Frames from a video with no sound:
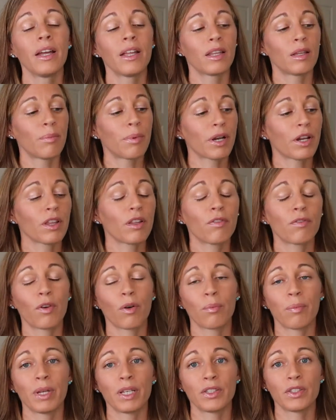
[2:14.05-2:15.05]
The bigger the
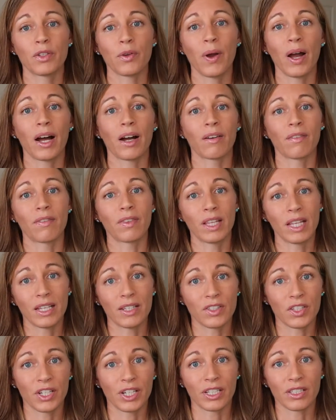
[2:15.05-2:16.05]
foam piece you have, the
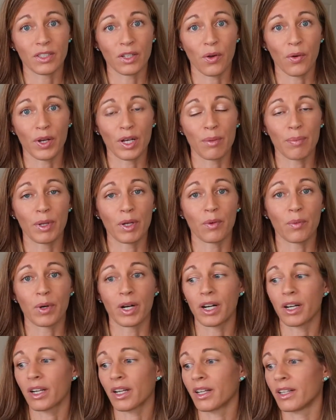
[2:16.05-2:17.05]
easier it's going to be to
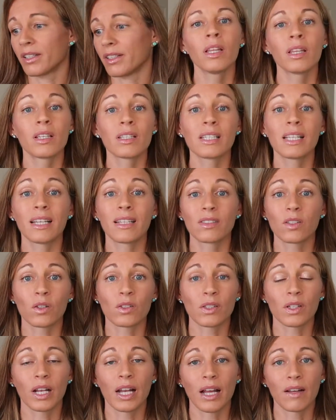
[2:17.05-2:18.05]
work. This kit is
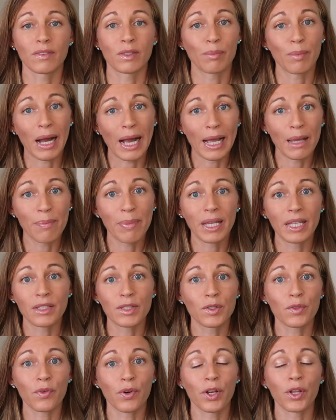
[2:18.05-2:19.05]
also going to have some eye
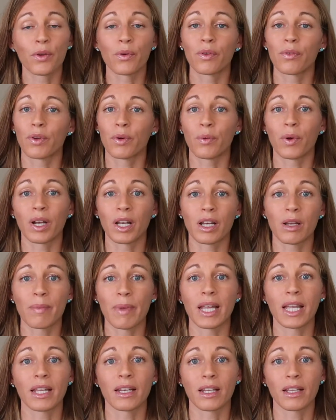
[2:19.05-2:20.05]
pins for you if you're wanting to
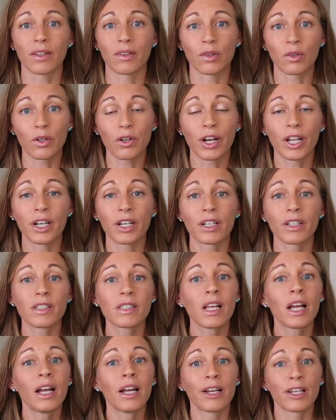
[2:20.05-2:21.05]
make any little critters,
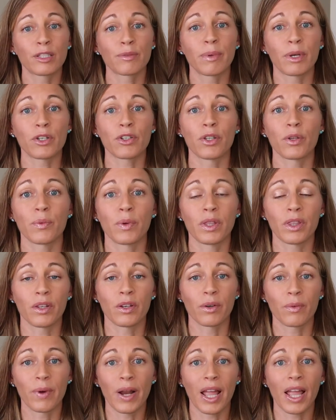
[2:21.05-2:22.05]
especially with the
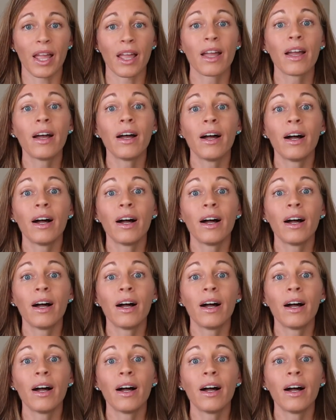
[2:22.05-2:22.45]
array